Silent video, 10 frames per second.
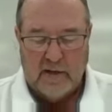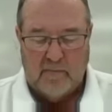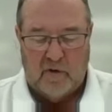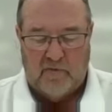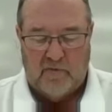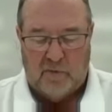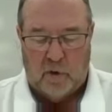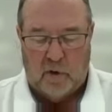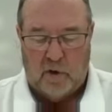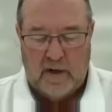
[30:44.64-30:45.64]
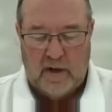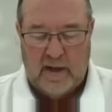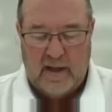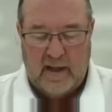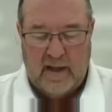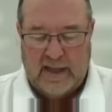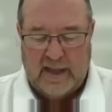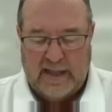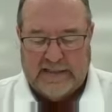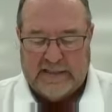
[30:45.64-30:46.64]
Number 4,
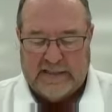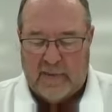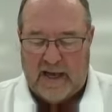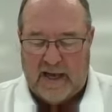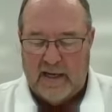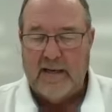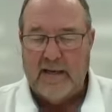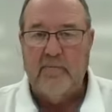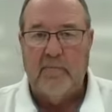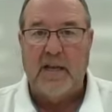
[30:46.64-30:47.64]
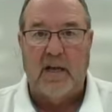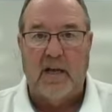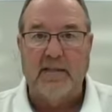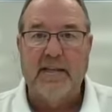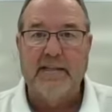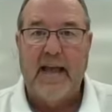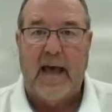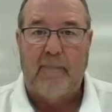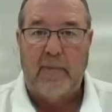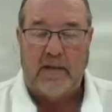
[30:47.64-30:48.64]
he's smiling because
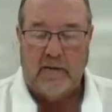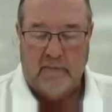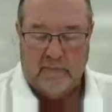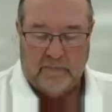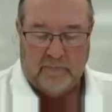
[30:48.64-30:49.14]
he's happy.